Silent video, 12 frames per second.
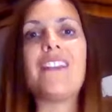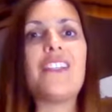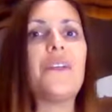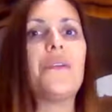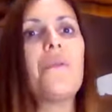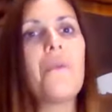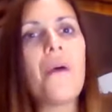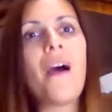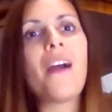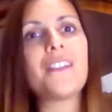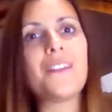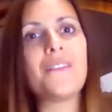And you
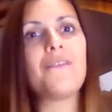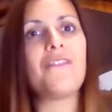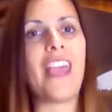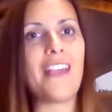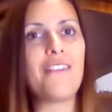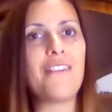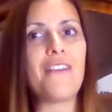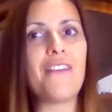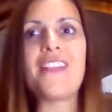are the wave,